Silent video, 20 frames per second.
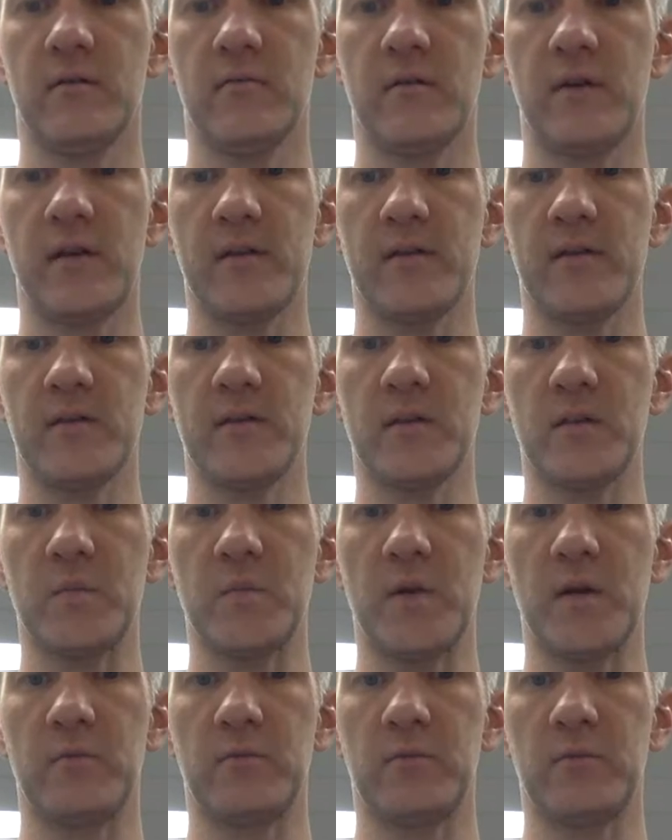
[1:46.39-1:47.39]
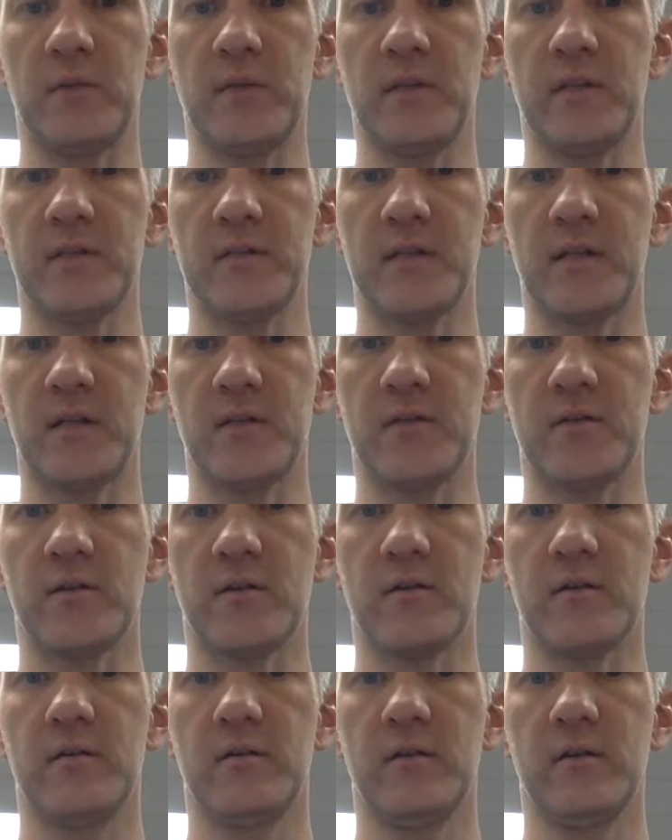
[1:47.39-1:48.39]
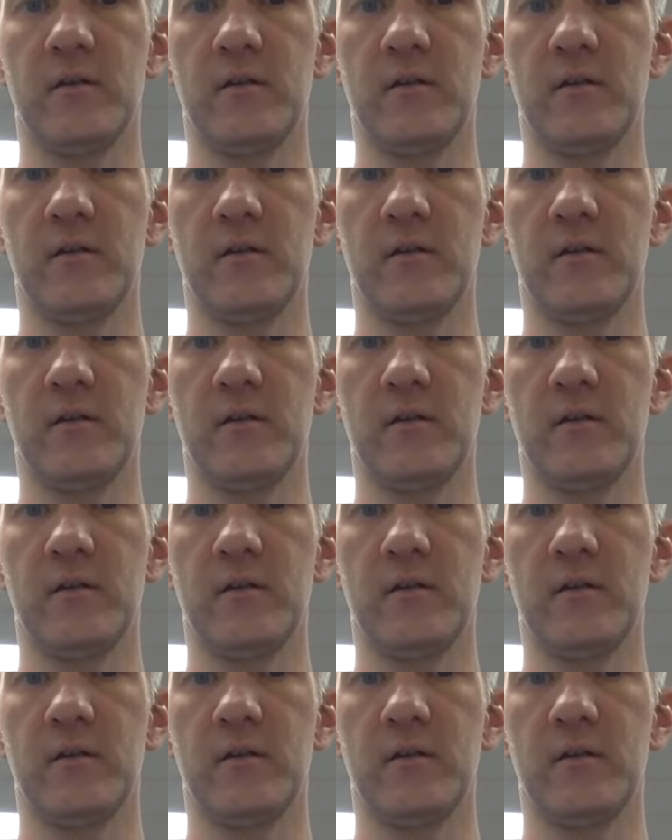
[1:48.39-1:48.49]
right? This is probably the center.